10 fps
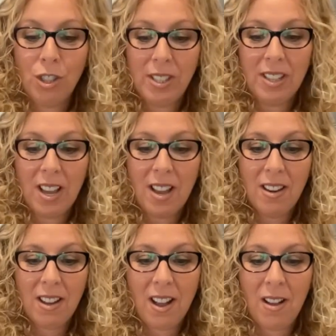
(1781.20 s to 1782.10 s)
just said.
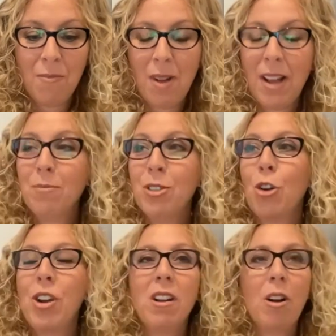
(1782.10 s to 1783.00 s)
I'm
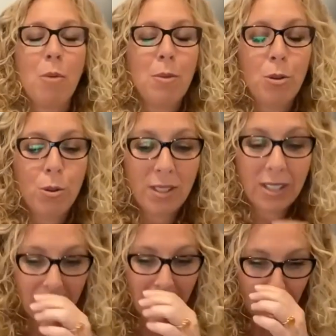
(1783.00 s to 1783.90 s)
sorry, I can't remember who
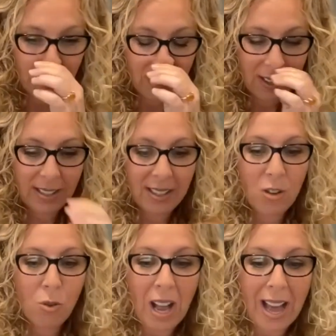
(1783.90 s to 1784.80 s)
said it, but they say
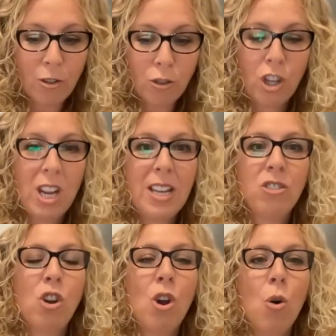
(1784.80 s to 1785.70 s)
you cannot
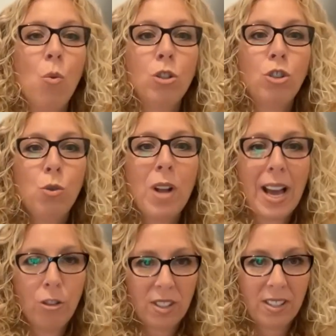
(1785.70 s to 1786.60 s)
change what you
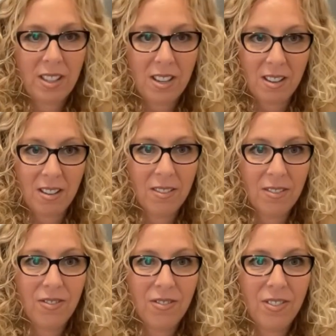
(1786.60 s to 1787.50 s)
cannot see.
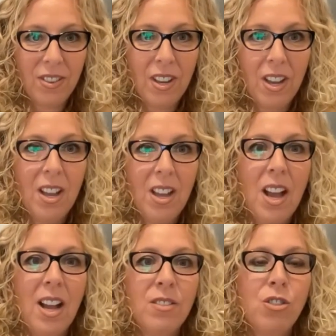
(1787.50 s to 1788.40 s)

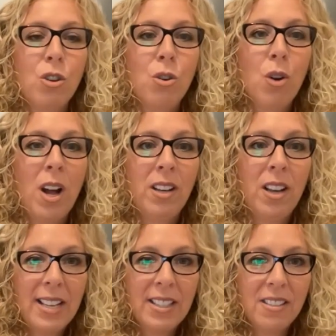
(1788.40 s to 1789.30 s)
And so
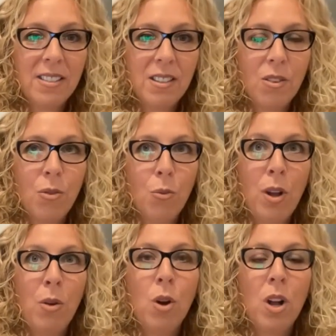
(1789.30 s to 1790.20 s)
unless
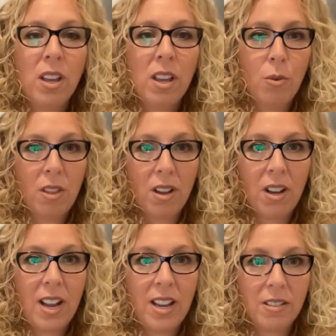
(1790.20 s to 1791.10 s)
we're working with our
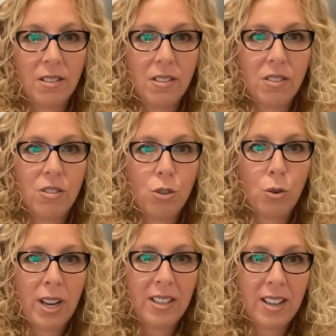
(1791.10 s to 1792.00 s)
clients to
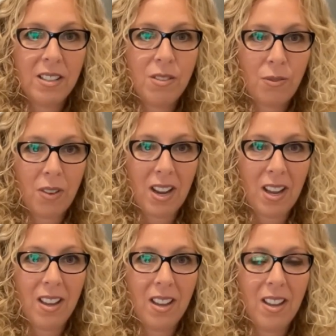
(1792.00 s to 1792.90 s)

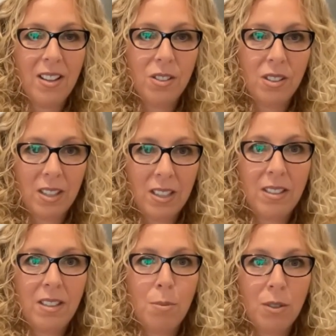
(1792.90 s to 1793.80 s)
identify, to dig
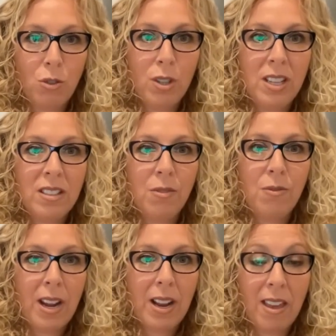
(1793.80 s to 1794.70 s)
deep and to
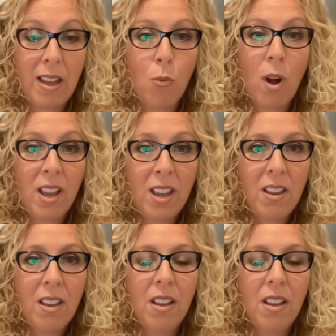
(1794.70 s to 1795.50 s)
identify their why,